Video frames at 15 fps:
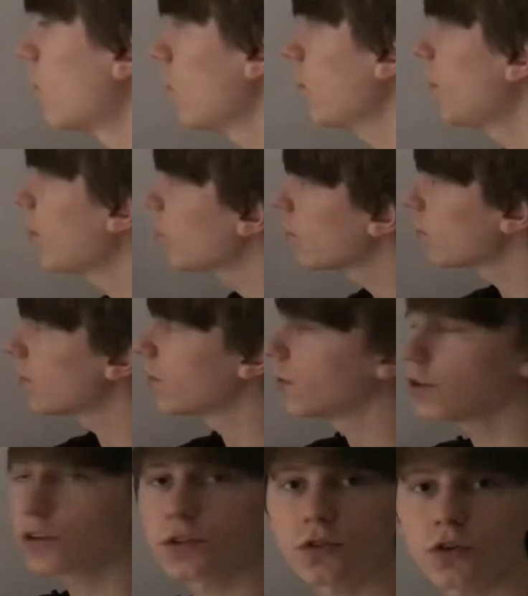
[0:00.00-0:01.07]
remember
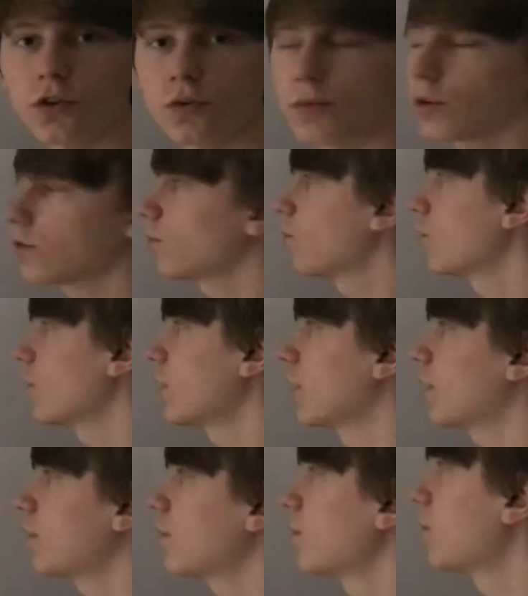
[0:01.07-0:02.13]
this term doesn't really
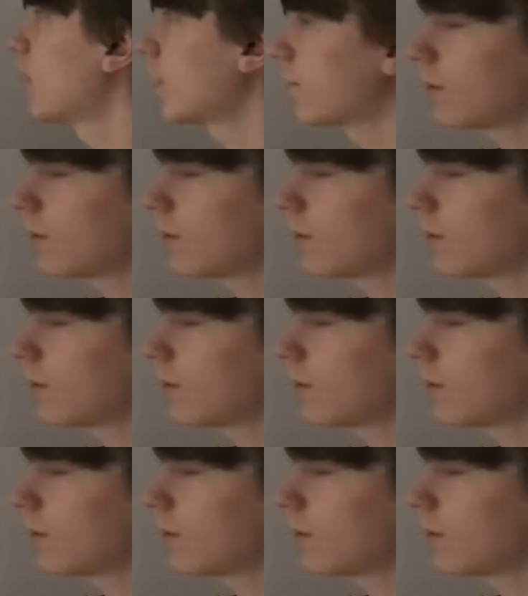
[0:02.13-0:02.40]
make